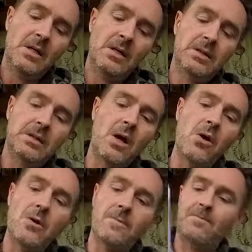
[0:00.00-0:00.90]

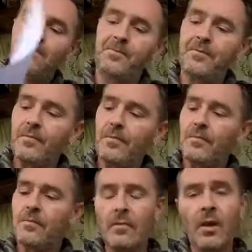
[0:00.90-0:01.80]
So,
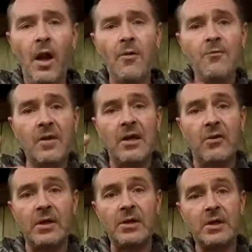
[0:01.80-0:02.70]
hopefully,
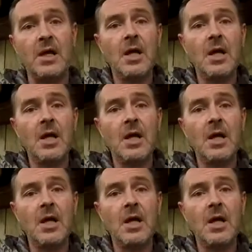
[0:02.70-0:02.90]
Chris,